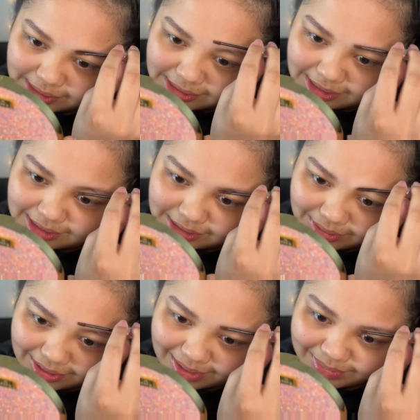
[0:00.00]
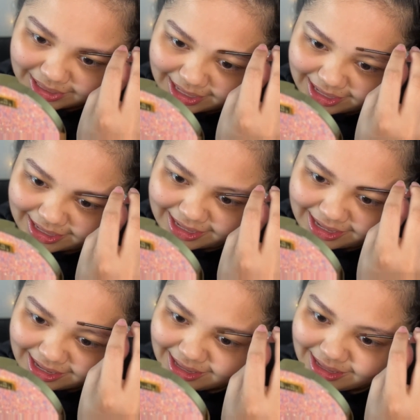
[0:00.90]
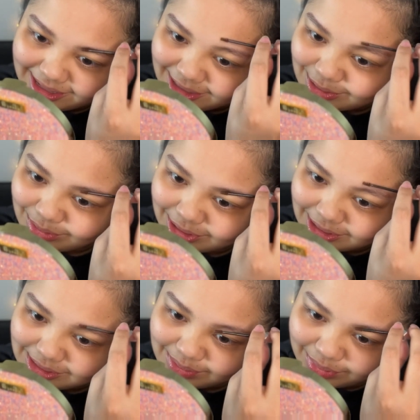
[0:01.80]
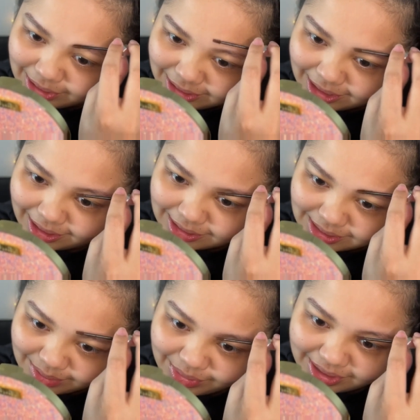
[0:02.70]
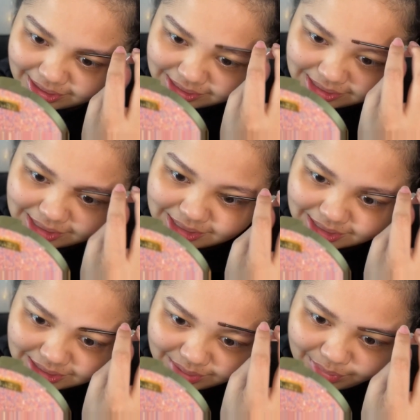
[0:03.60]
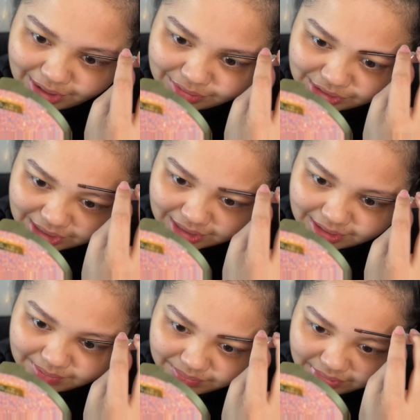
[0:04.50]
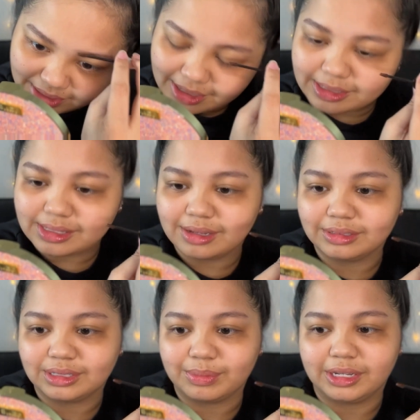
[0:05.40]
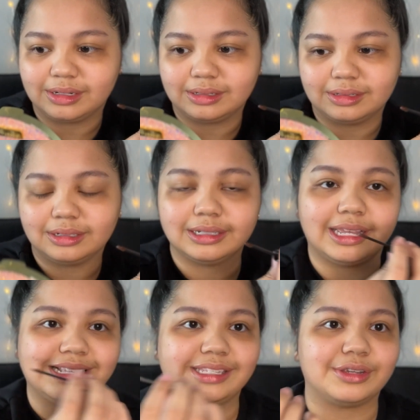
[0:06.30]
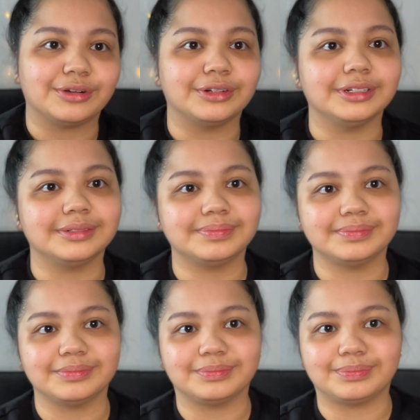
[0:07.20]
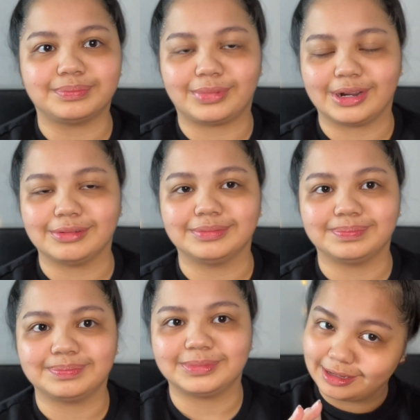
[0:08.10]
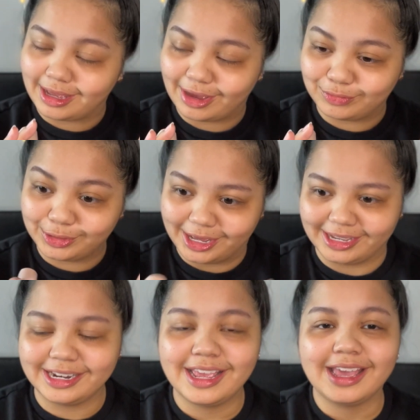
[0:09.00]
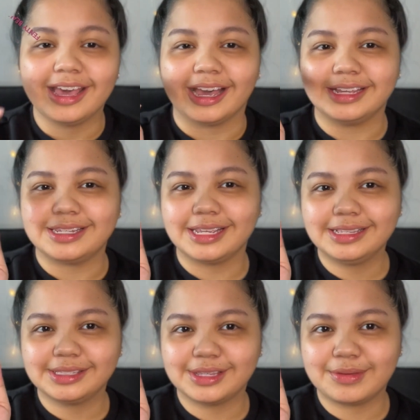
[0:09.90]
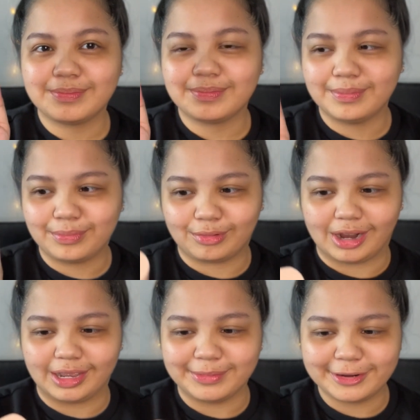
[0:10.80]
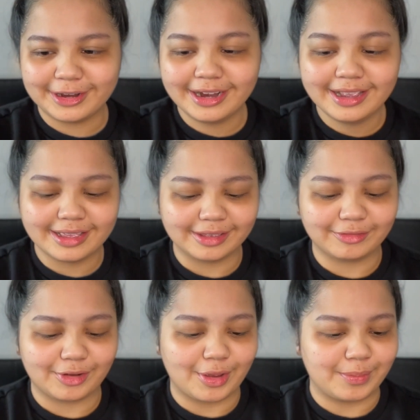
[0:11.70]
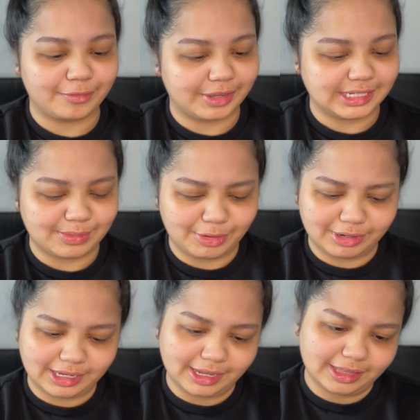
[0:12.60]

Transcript: It's not too complicated. It's really simple, and like I said, because it's a tinted brow gel, it's the ultimate lazy girl brow. After that, I take some primer from Fenty Beauty.